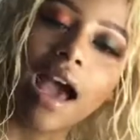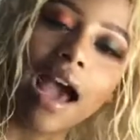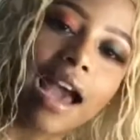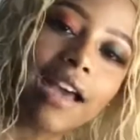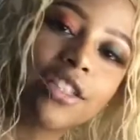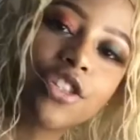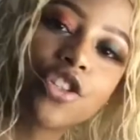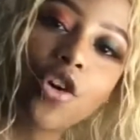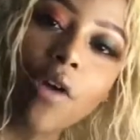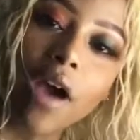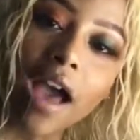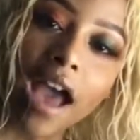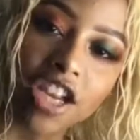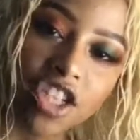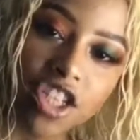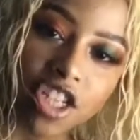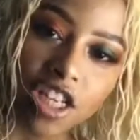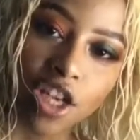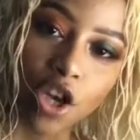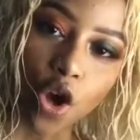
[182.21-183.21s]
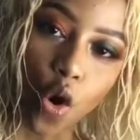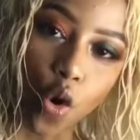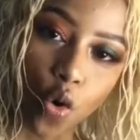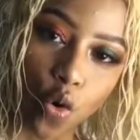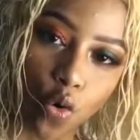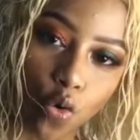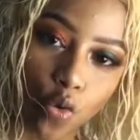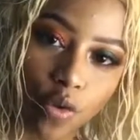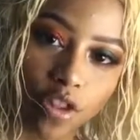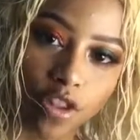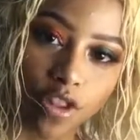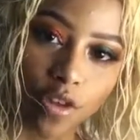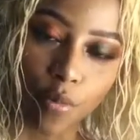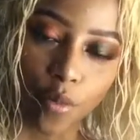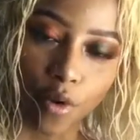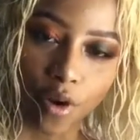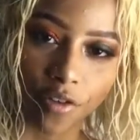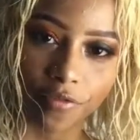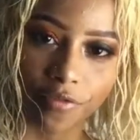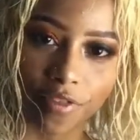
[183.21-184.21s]
I don't actually own the
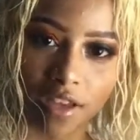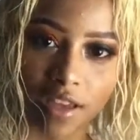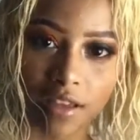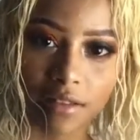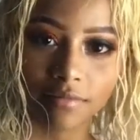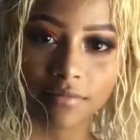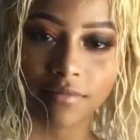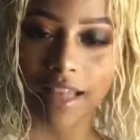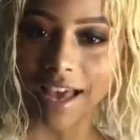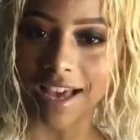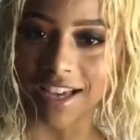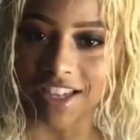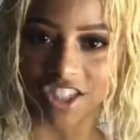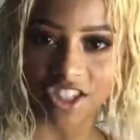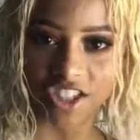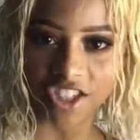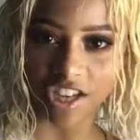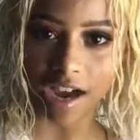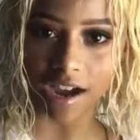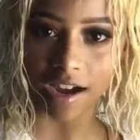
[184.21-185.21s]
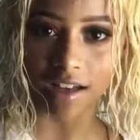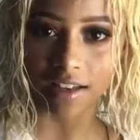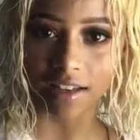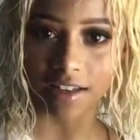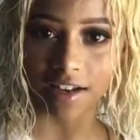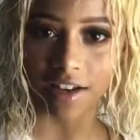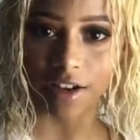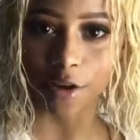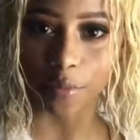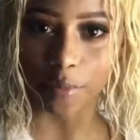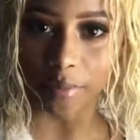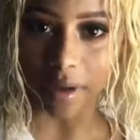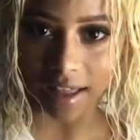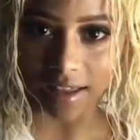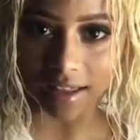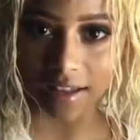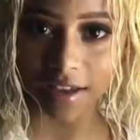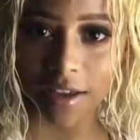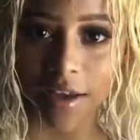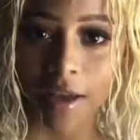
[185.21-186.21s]
Morphe x Jaclyn Hill
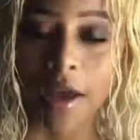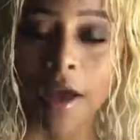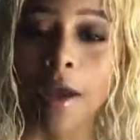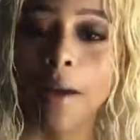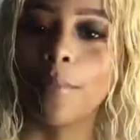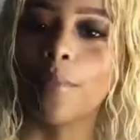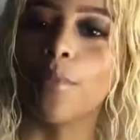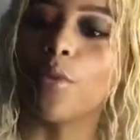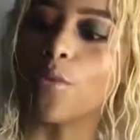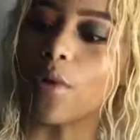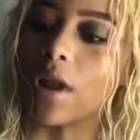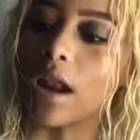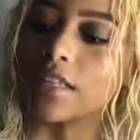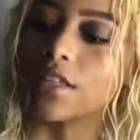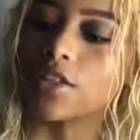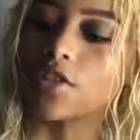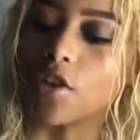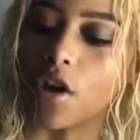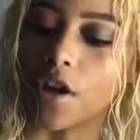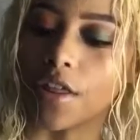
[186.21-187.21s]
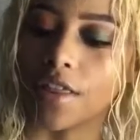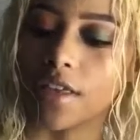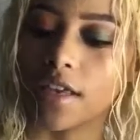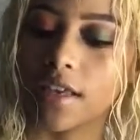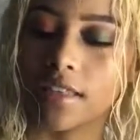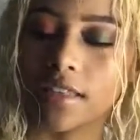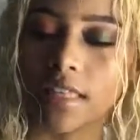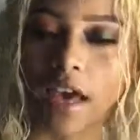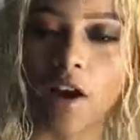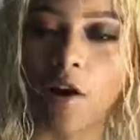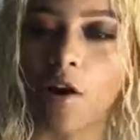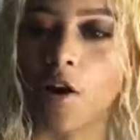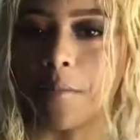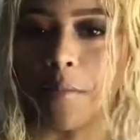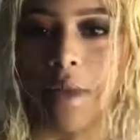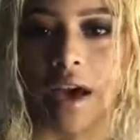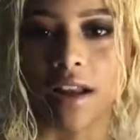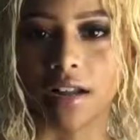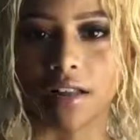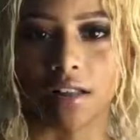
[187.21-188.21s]
palette, but when I saw this, I
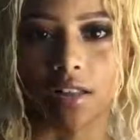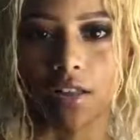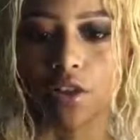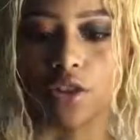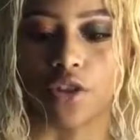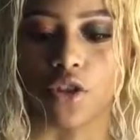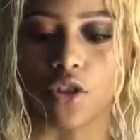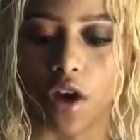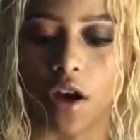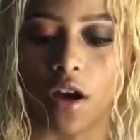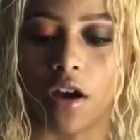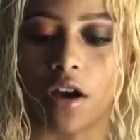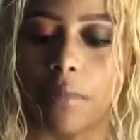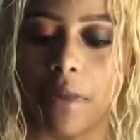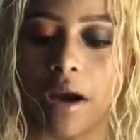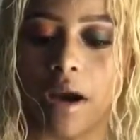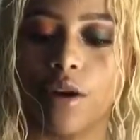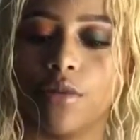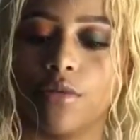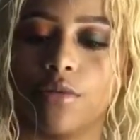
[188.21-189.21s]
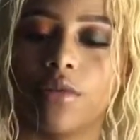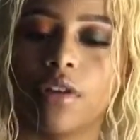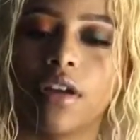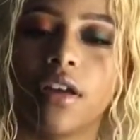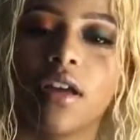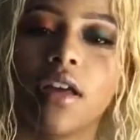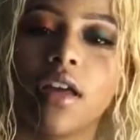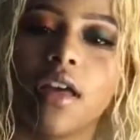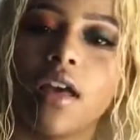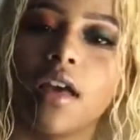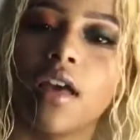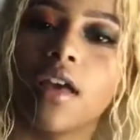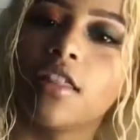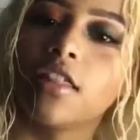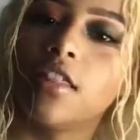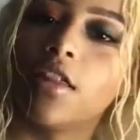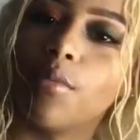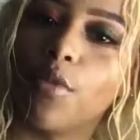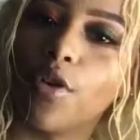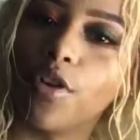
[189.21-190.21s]
automatically thought about
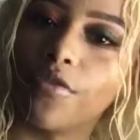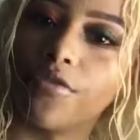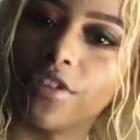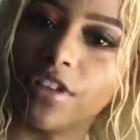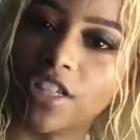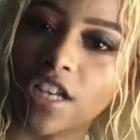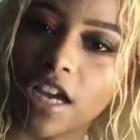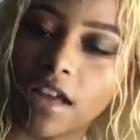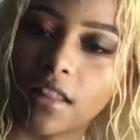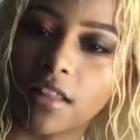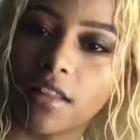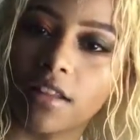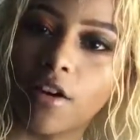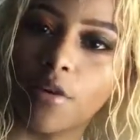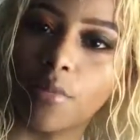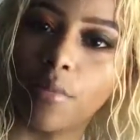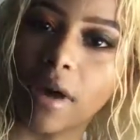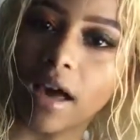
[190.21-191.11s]
the Morphe Jaclyn Hill